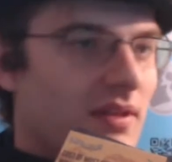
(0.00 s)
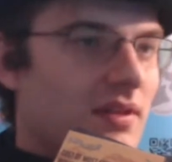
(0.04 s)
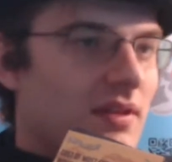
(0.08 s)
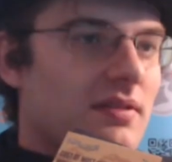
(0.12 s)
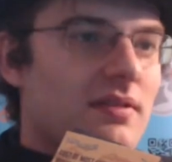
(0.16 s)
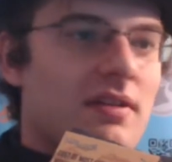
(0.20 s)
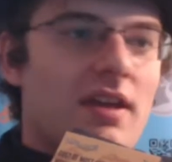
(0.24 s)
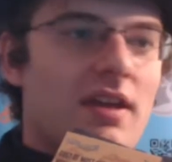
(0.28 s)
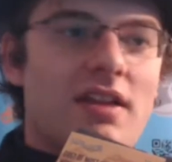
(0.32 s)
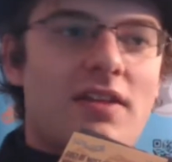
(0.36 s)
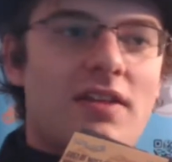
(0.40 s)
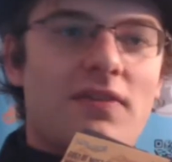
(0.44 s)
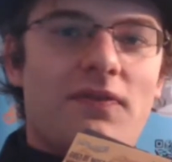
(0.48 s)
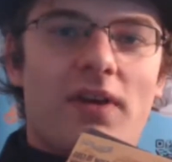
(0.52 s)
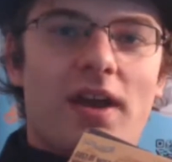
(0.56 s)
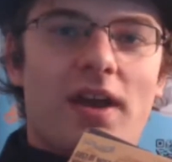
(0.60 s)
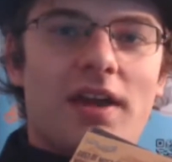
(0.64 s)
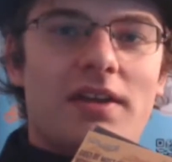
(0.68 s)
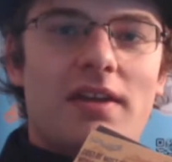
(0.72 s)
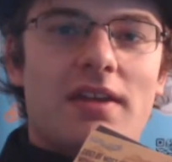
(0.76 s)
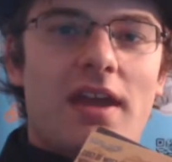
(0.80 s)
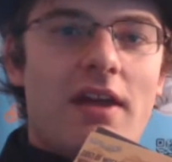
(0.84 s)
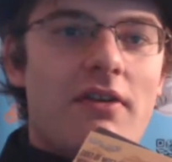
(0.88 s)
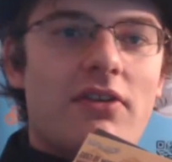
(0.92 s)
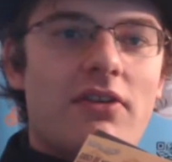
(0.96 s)
It's
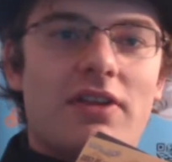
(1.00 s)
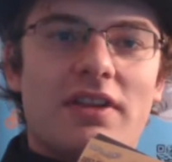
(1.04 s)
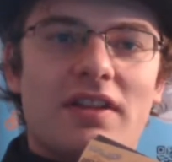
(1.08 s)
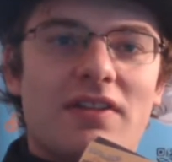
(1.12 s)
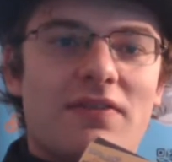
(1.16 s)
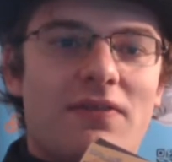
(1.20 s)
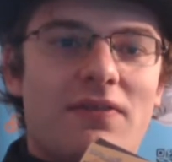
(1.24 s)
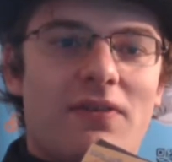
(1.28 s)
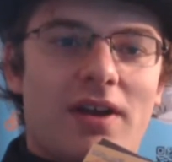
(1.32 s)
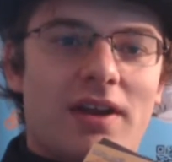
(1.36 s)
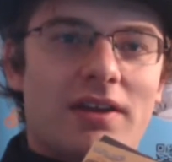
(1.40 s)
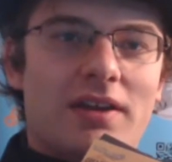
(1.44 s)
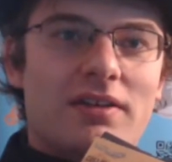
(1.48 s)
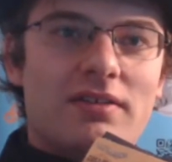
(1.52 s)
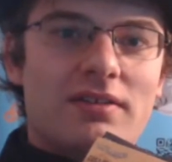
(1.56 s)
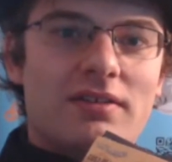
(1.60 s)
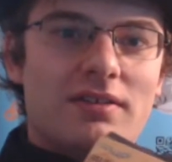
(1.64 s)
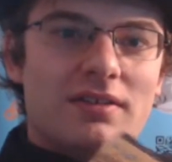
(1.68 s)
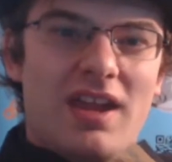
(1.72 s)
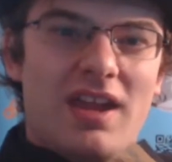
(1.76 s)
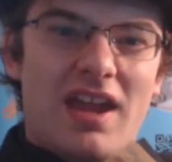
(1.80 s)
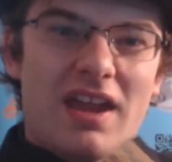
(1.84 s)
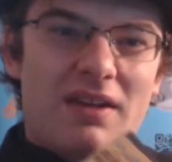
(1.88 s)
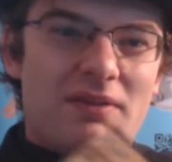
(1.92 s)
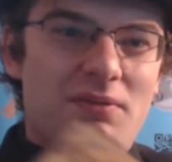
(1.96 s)
fine. Everything's fine.
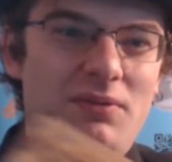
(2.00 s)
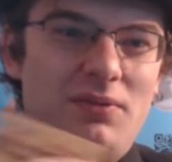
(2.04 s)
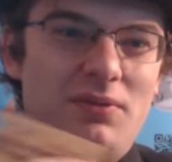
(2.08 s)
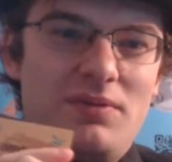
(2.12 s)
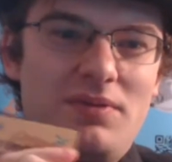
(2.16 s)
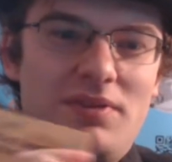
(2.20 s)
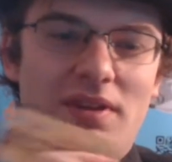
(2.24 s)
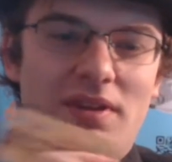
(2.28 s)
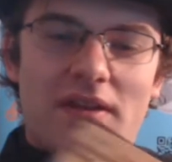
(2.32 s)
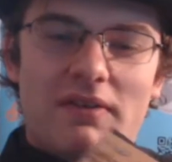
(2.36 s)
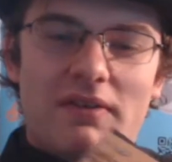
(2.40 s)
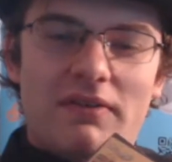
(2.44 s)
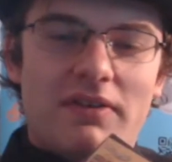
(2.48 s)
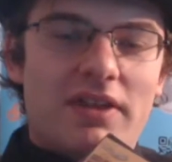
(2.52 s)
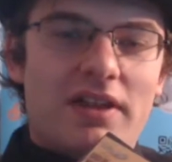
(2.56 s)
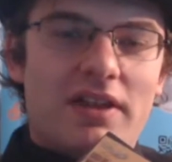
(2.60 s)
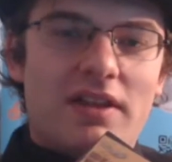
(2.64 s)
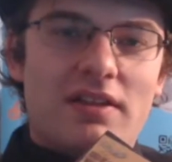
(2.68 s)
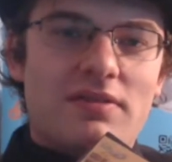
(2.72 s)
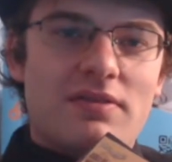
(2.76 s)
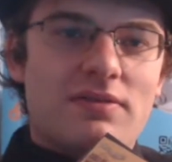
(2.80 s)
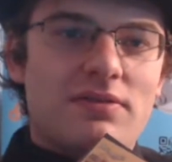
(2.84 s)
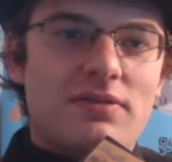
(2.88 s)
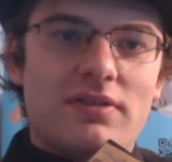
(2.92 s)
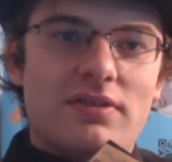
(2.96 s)

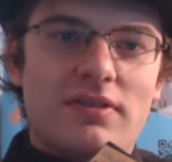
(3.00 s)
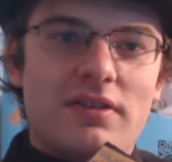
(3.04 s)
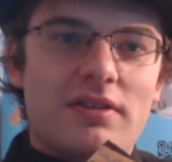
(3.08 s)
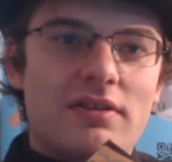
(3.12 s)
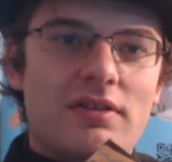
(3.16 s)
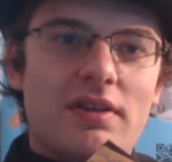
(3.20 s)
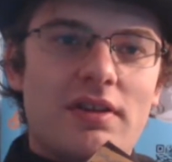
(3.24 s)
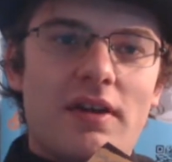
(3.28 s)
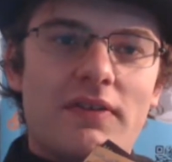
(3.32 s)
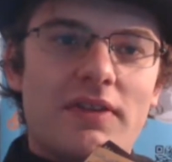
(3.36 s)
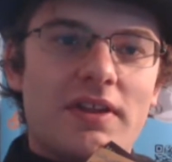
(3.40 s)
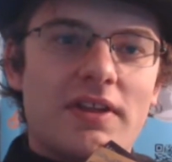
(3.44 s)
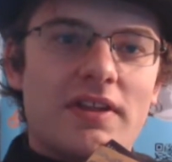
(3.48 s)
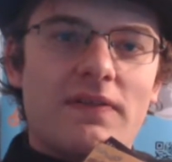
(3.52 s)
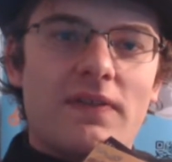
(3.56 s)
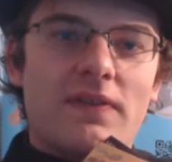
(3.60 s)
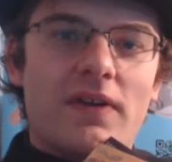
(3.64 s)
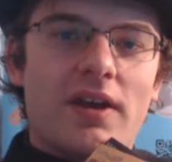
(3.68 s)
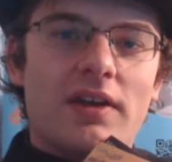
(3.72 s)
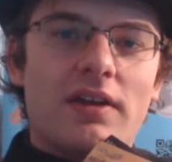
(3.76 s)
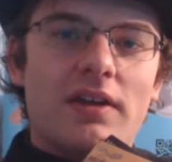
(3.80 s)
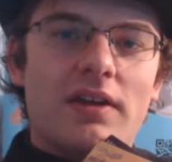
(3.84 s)
Everything's fine.